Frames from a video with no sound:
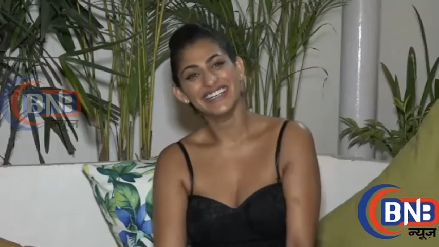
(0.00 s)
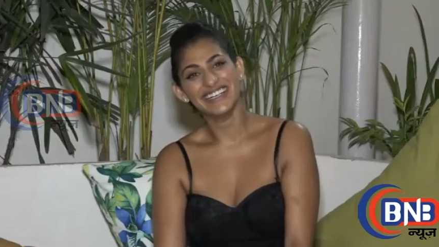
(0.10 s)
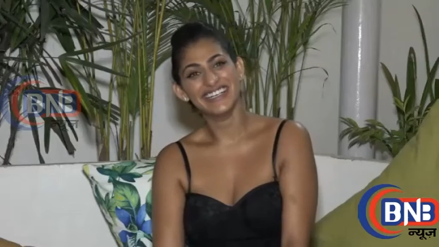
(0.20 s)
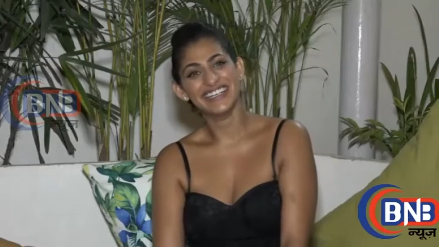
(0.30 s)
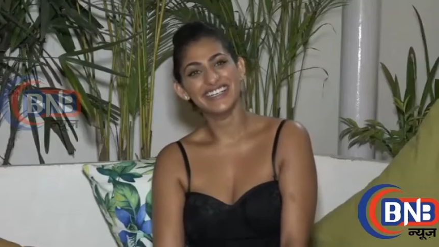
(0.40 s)

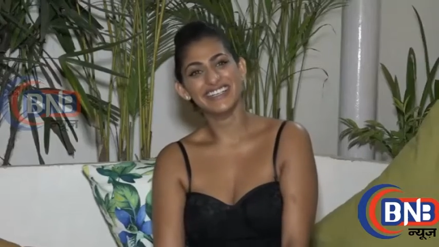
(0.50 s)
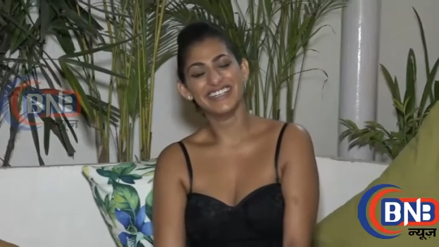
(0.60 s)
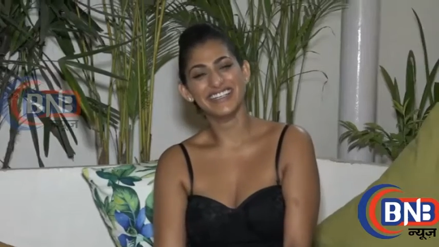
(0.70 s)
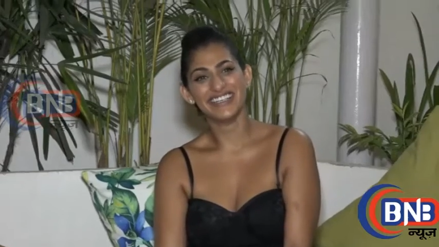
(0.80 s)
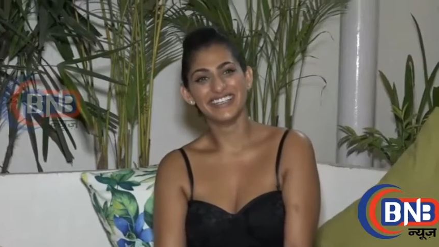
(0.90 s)

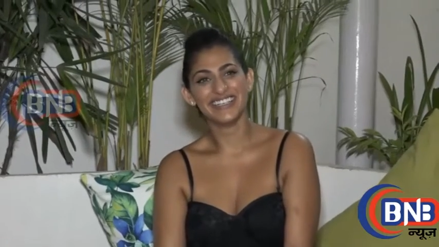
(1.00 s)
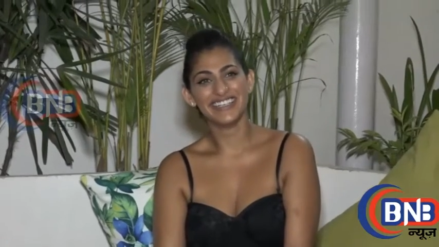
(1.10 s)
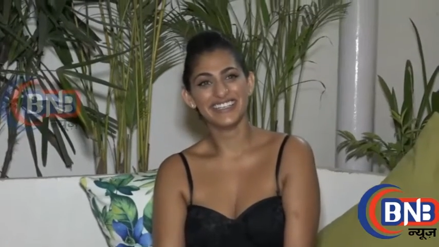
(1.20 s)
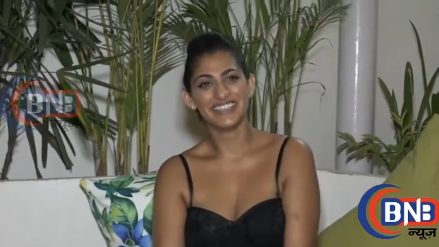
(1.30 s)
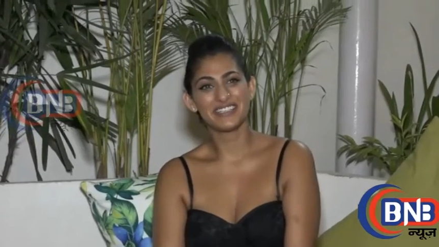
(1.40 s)

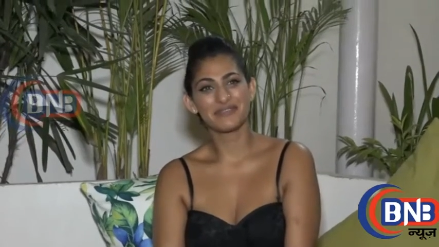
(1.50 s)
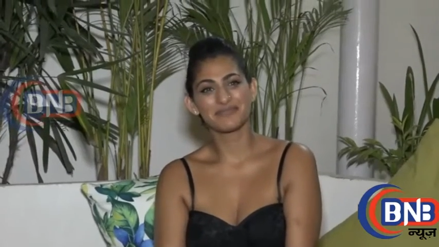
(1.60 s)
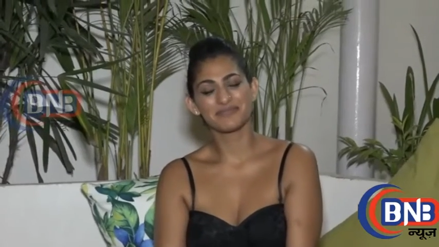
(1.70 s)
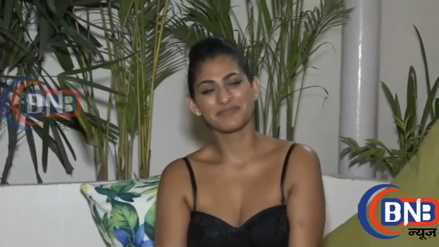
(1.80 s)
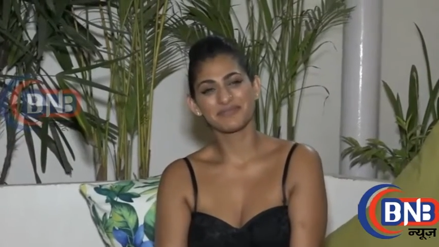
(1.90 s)

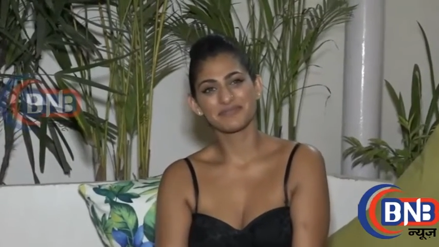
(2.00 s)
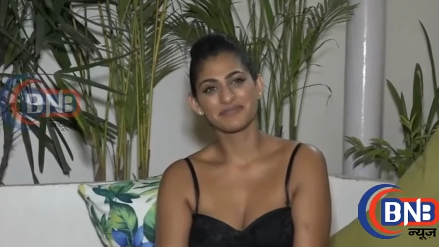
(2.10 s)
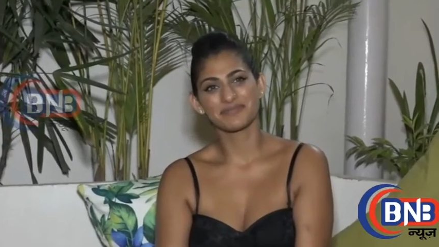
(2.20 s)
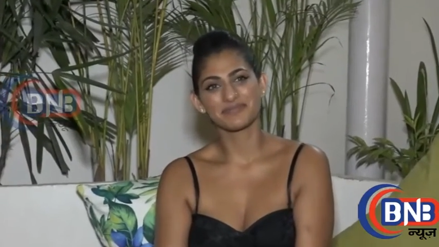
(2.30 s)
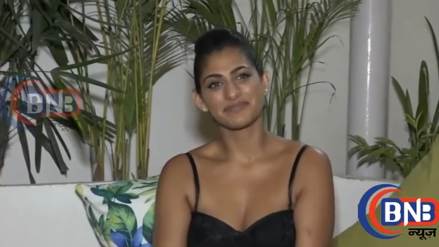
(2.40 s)

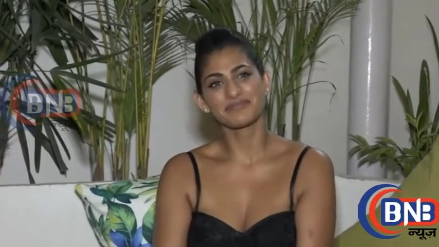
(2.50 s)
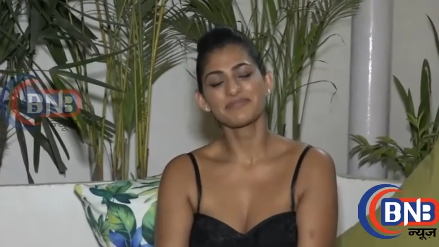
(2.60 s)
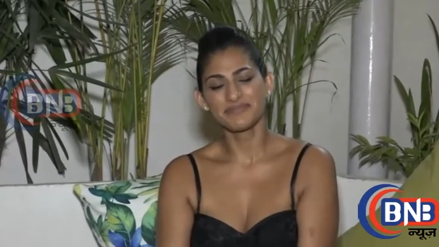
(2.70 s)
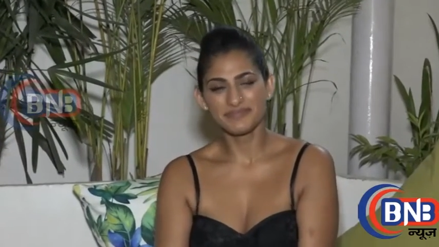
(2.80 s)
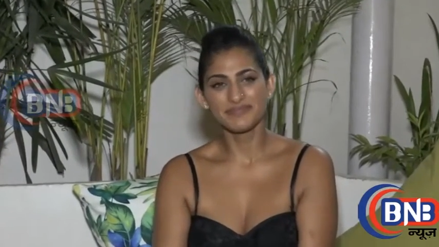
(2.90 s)

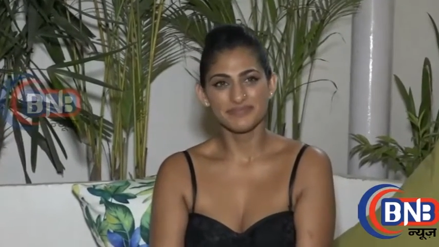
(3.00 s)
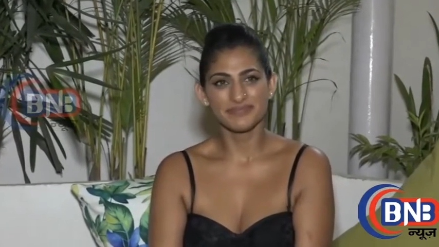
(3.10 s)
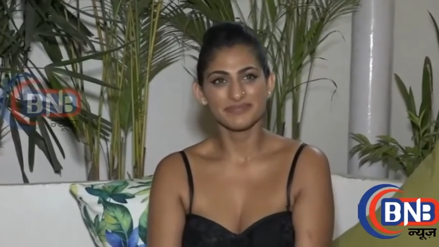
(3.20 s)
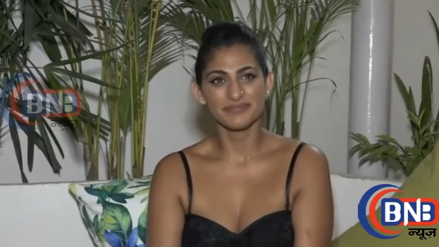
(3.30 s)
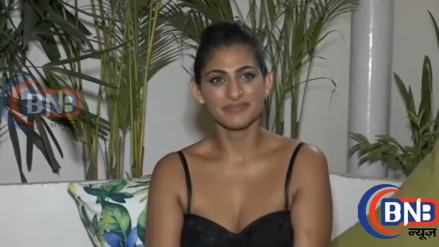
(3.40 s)

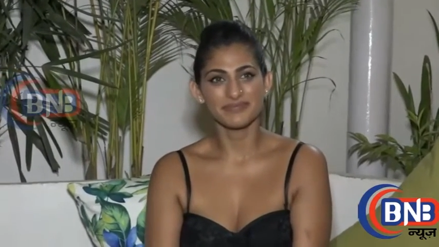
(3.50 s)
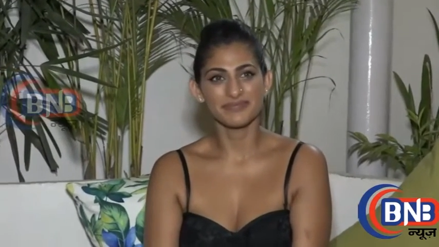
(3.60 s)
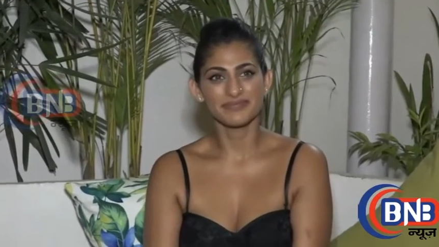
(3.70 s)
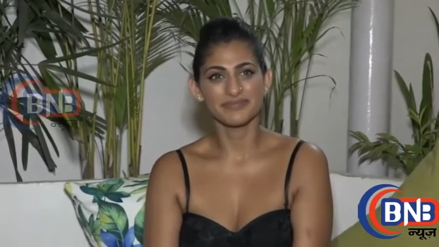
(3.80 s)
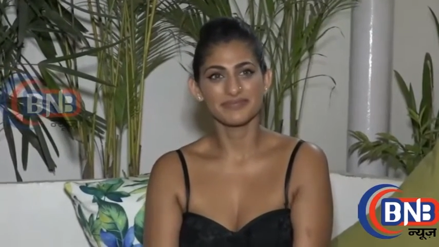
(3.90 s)

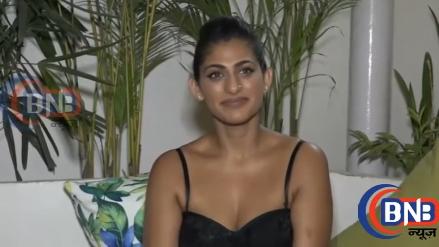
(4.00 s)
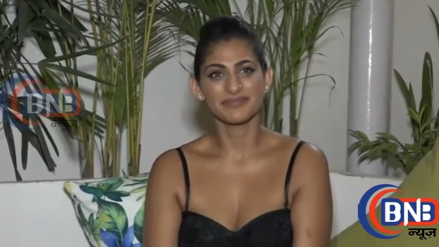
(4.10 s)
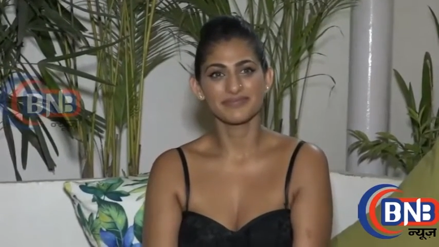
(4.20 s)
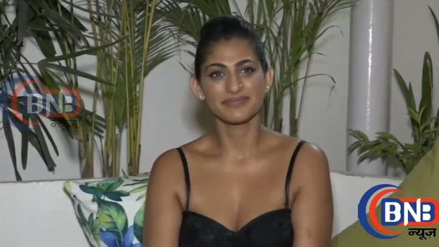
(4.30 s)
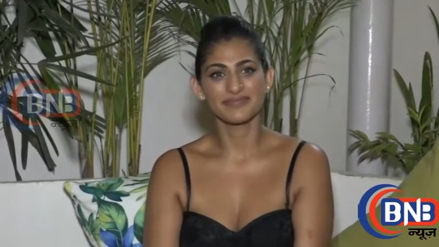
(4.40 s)

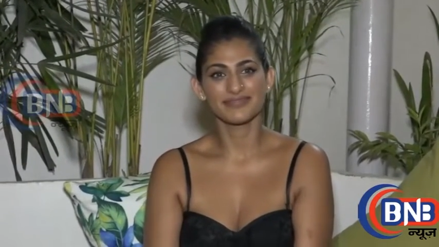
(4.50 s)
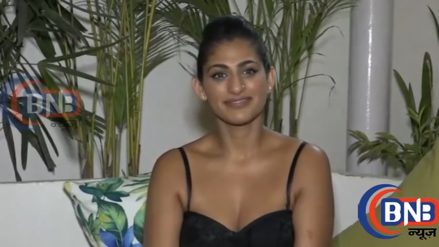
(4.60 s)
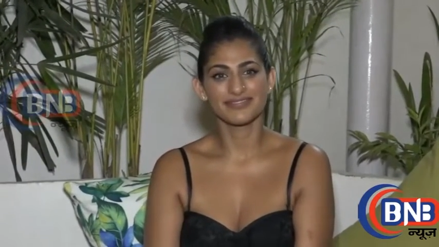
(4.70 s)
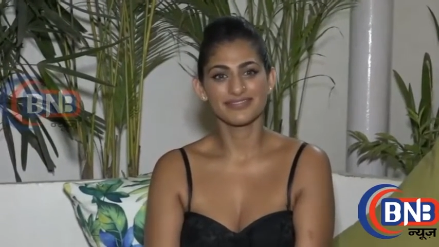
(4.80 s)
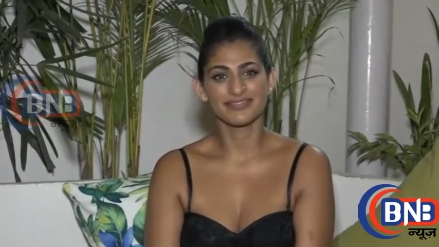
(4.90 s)

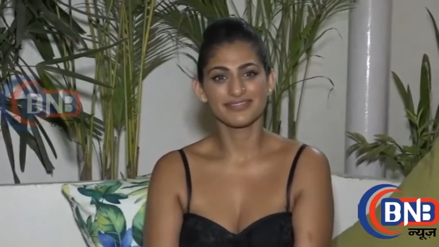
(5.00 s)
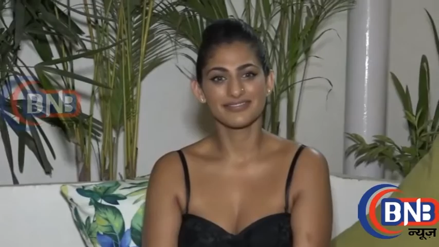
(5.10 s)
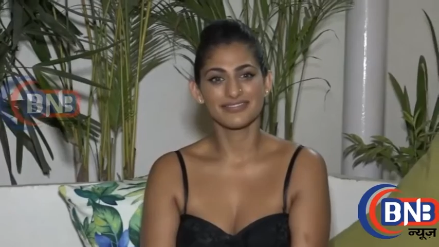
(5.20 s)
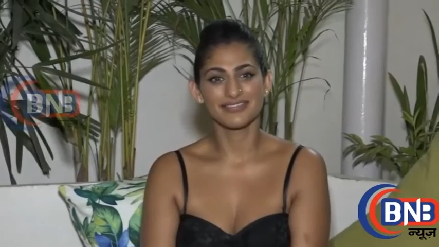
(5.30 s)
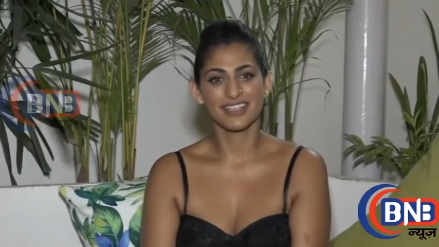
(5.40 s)

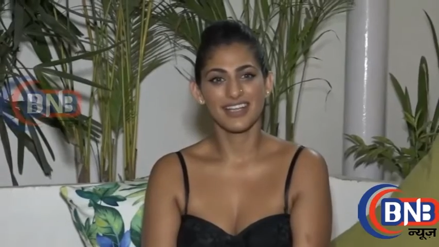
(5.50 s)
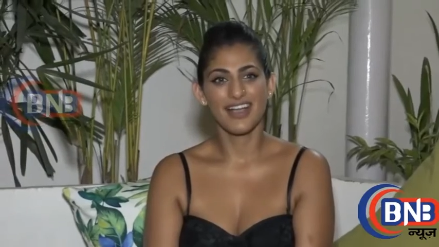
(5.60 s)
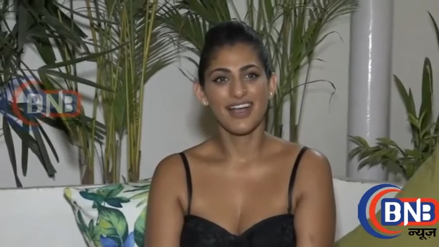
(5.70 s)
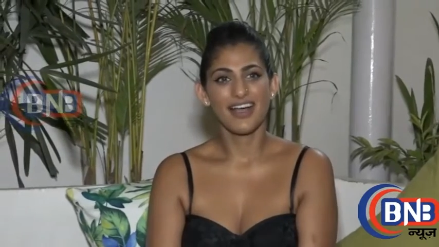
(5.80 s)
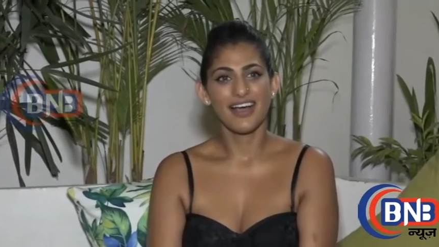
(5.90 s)

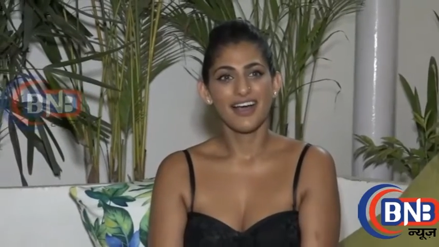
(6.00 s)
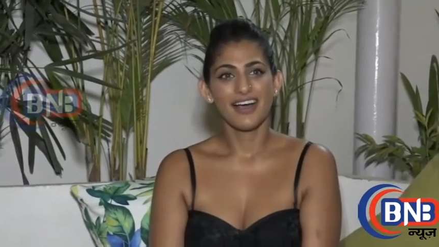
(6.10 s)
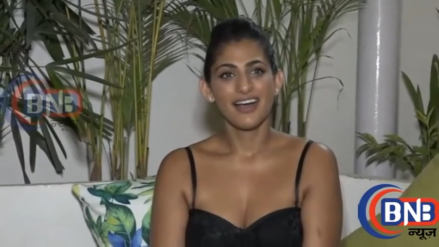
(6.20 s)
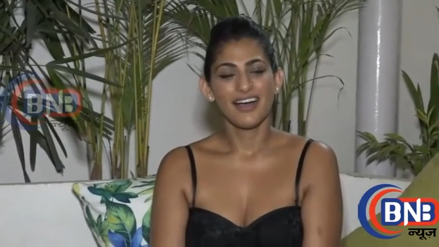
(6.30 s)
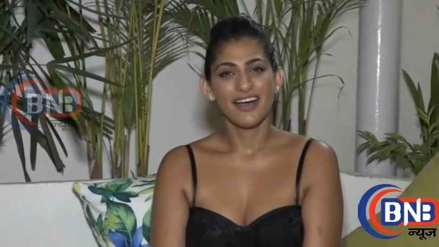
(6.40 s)

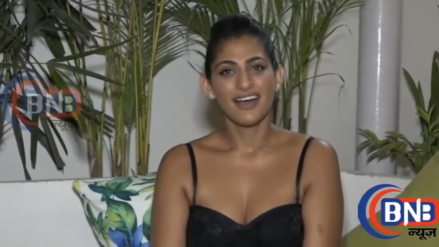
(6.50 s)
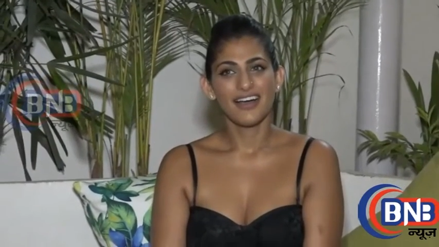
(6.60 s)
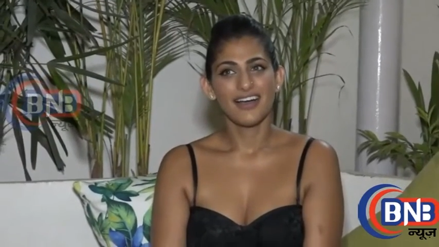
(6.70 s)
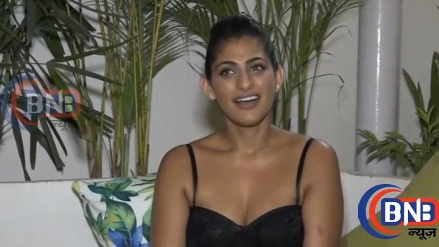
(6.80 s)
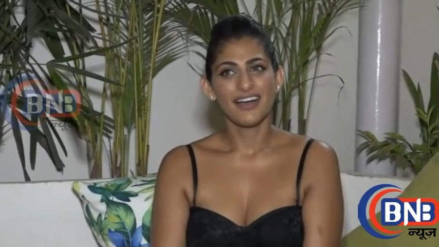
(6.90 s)

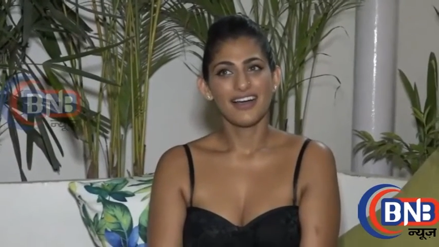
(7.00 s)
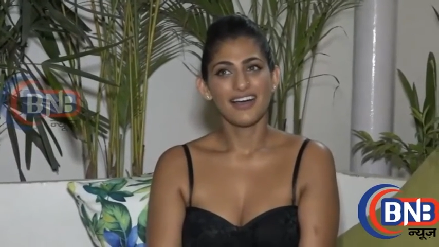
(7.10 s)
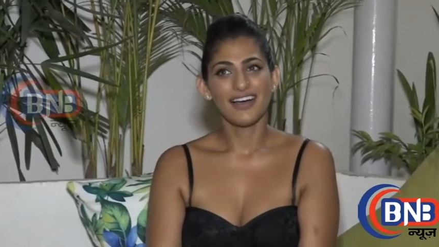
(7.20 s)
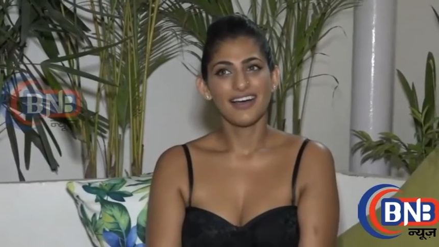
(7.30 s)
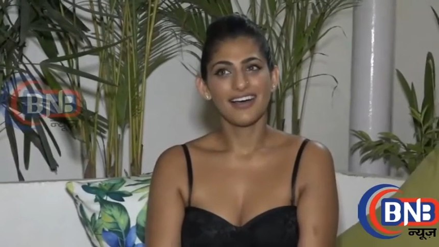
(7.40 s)
No one is speaking in this clip.